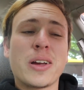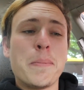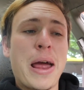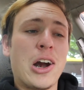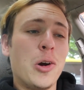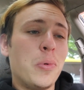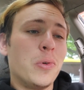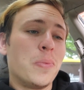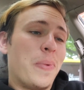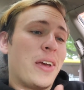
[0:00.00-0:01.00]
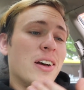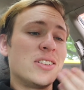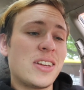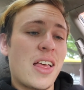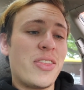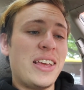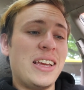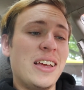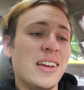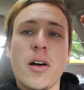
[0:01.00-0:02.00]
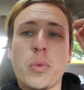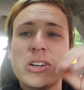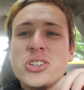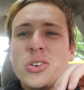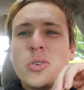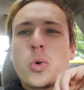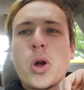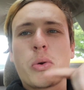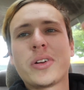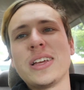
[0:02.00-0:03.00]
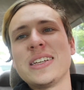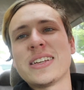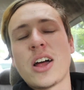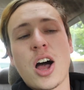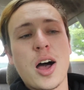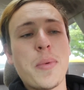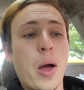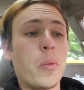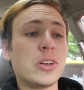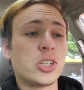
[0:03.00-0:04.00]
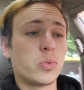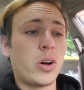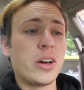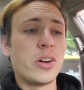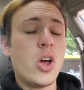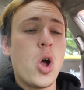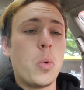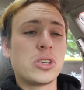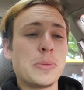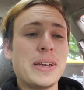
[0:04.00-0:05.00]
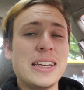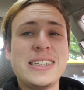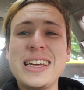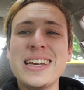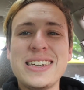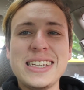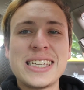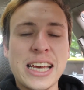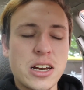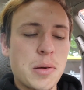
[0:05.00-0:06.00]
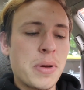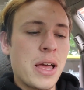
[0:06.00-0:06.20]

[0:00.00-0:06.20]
comparable, because the original quick release and hub I wanted to run was going to be a D&D setup,